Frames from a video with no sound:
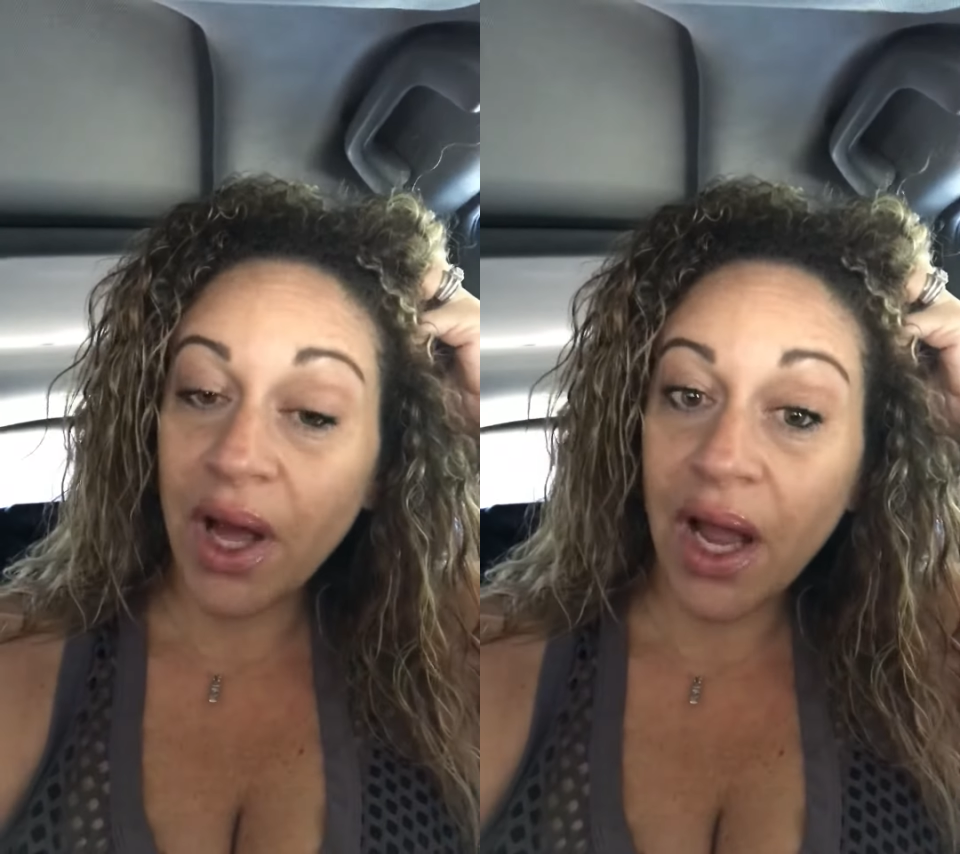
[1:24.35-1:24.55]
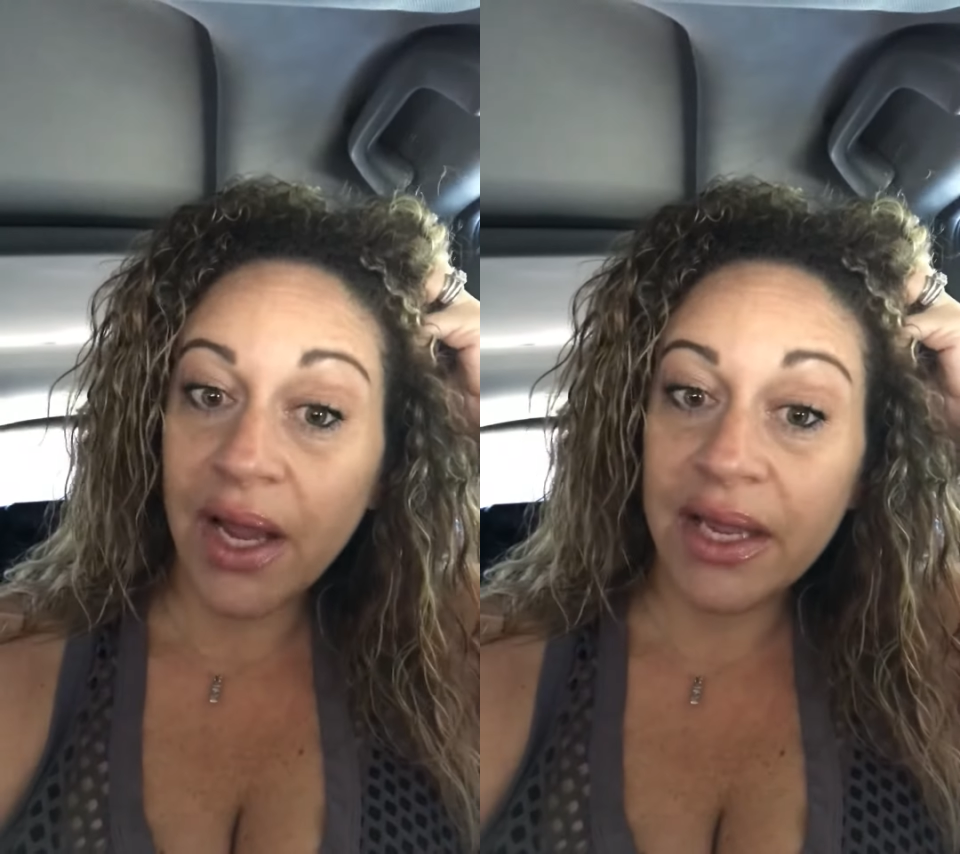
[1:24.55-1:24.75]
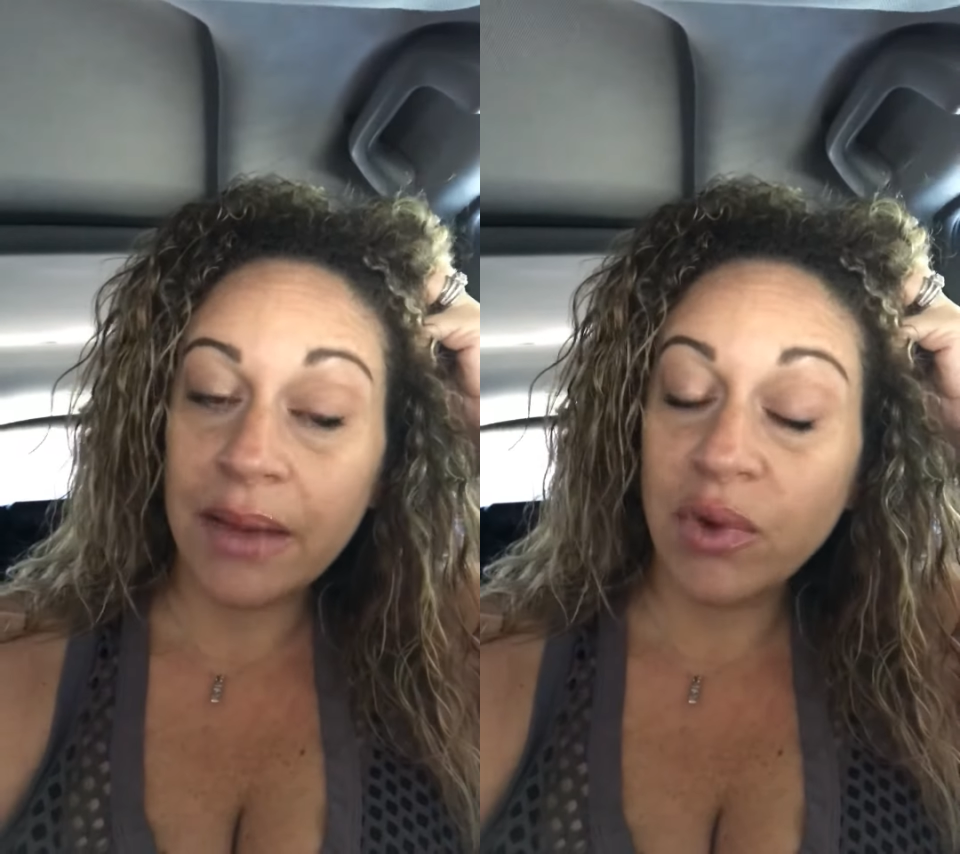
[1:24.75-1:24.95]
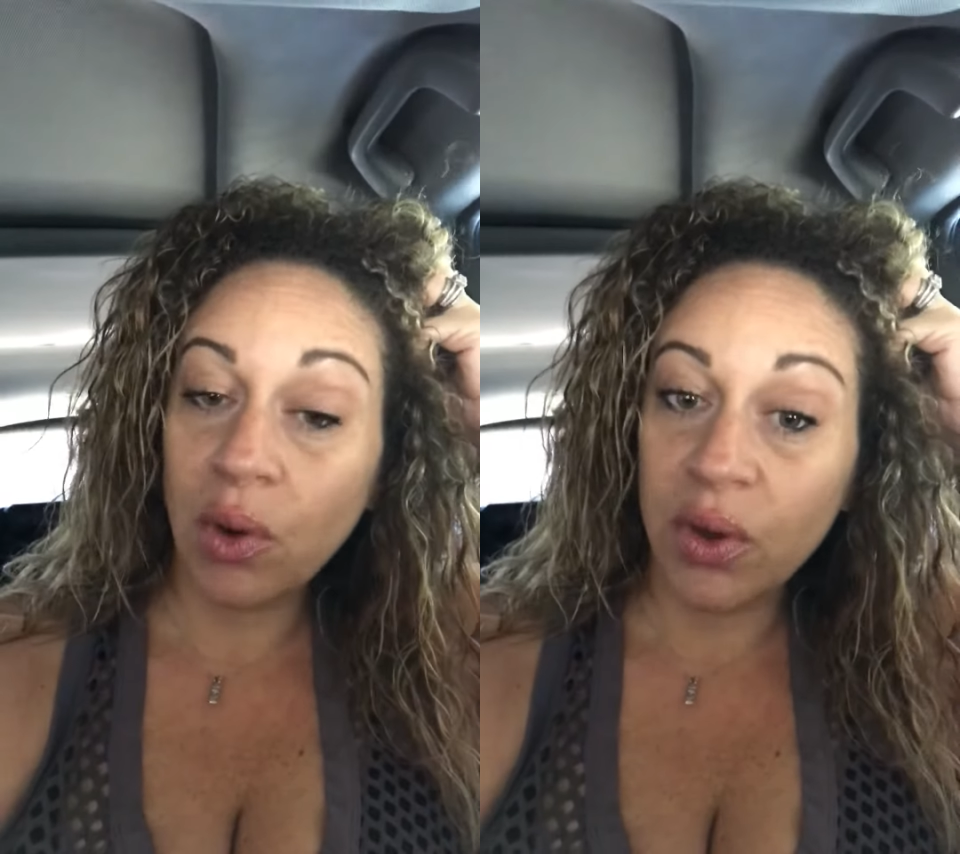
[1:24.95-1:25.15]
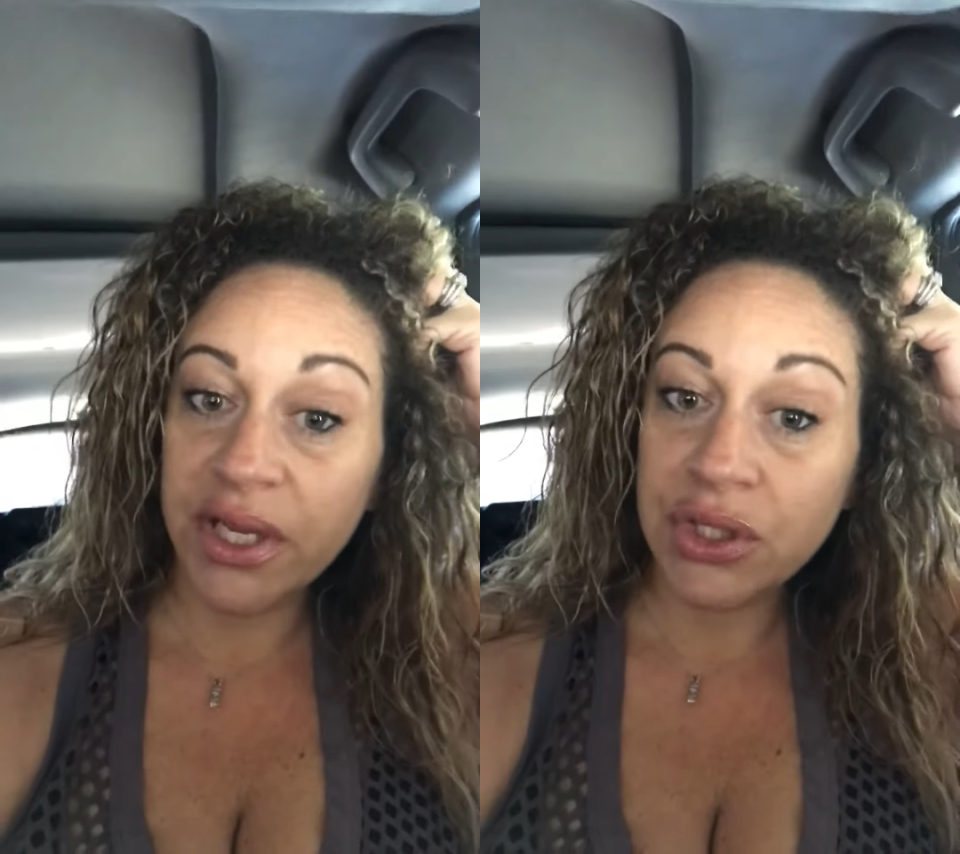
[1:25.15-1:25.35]
I am
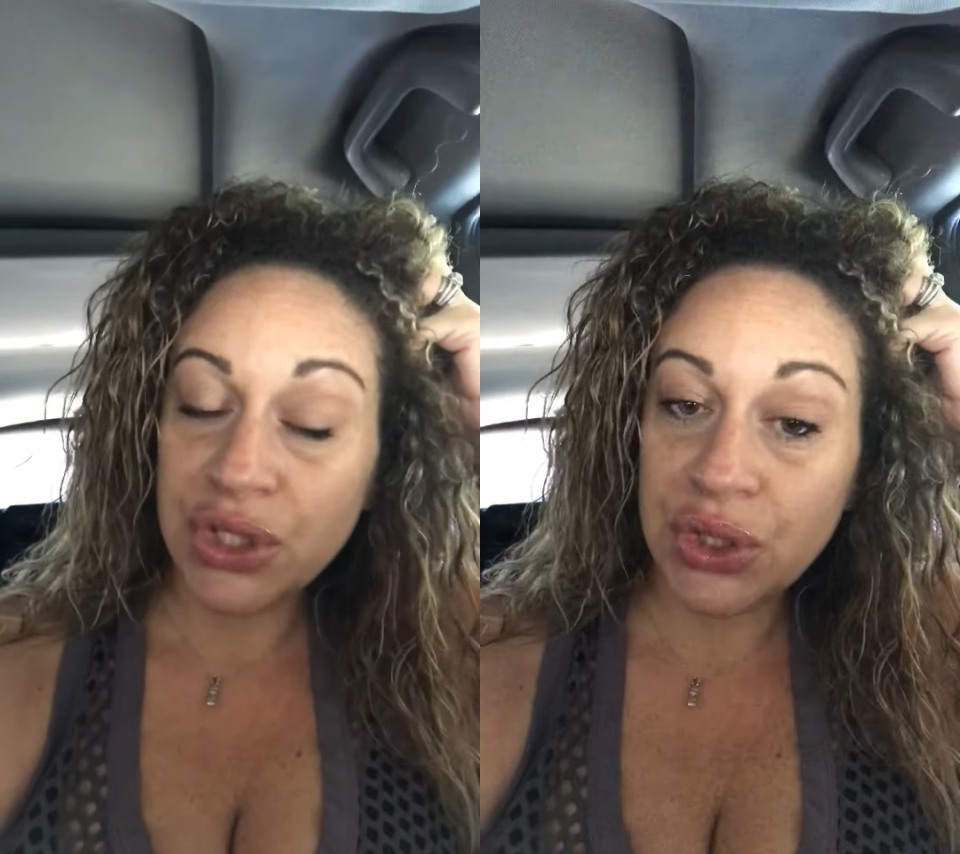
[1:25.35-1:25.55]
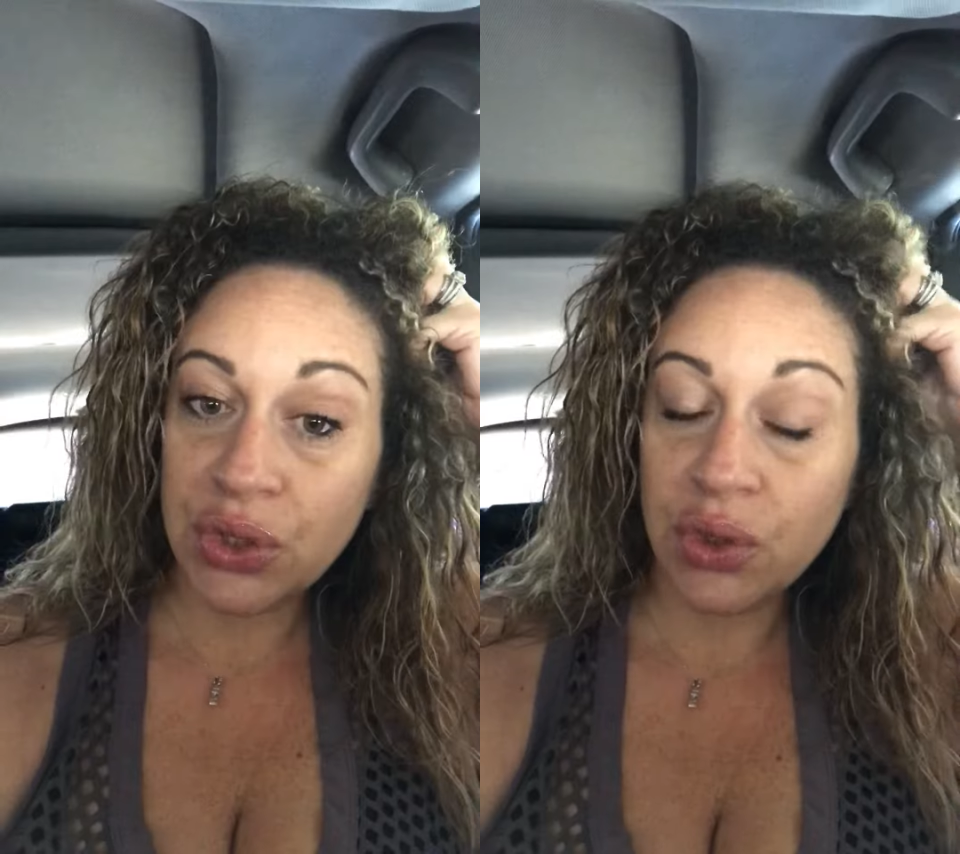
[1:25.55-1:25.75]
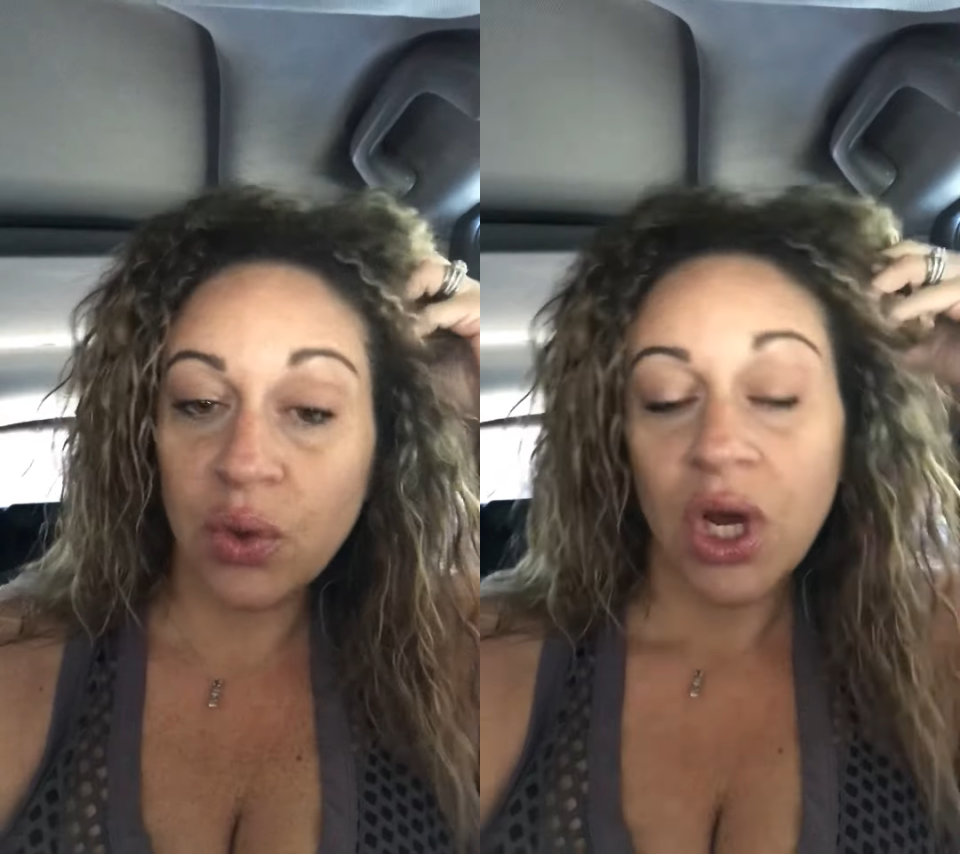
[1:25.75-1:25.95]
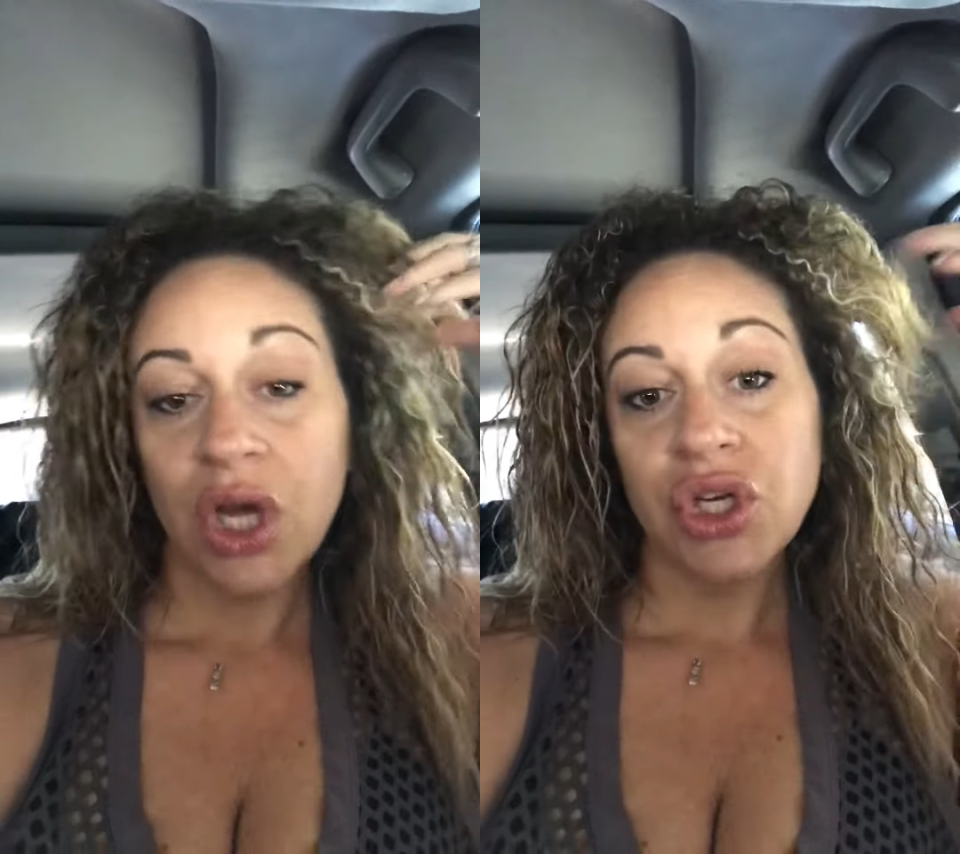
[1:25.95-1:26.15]
going to